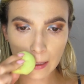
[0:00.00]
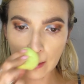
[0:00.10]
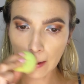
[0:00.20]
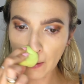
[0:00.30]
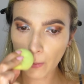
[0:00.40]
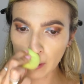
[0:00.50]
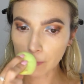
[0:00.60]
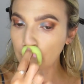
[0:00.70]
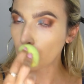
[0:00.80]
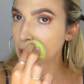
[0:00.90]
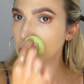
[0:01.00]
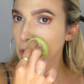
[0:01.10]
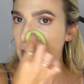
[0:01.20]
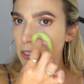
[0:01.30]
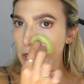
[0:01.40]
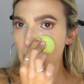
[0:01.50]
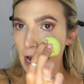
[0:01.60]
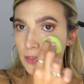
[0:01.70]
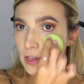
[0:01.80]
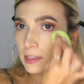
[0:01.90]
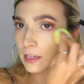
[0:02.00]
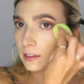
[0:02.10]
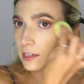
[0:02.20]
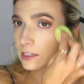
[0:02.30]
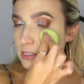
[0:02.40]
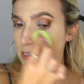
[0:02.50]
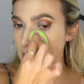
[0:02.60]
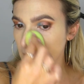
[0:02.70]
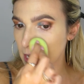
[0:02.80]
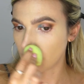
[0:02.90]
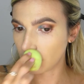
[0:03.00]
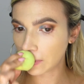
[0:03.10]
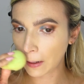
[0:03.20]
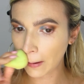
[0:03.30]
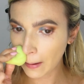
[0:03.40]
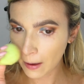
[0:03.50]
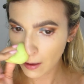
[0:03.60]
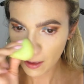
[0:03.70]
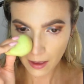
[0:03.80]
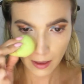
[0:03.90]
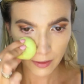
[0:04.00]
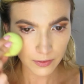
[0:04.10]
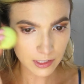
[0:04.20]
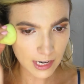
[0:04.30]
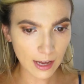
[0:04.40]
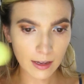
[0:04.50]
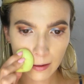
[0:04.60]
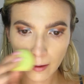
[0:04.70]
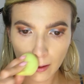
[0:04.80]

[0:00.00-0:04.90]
in with my moisturizer, I think that like saved the day.